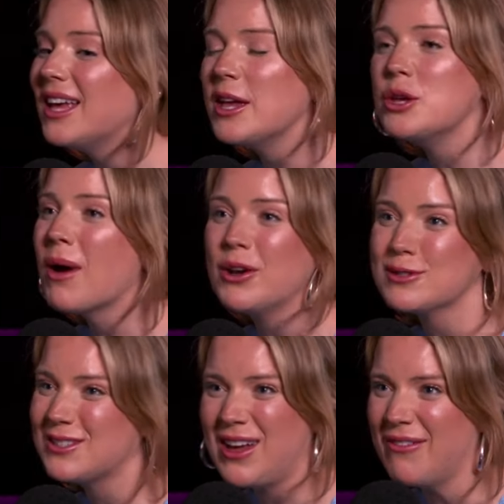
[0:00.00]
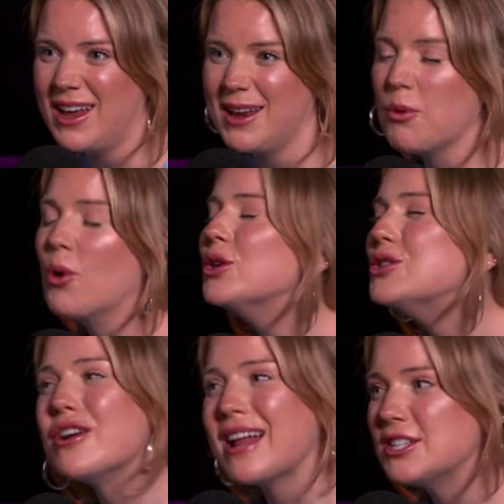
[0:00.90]
you might not still have it anymore. You
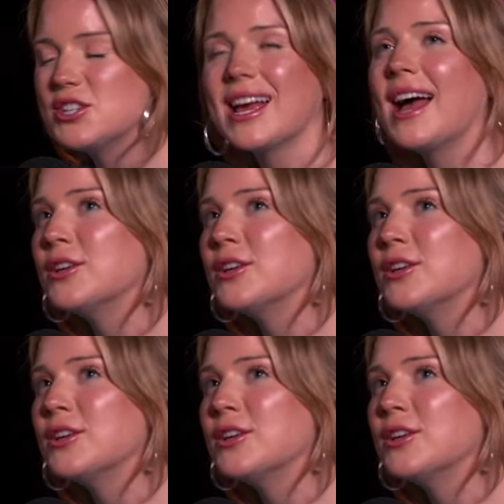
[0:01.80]
don't actually care.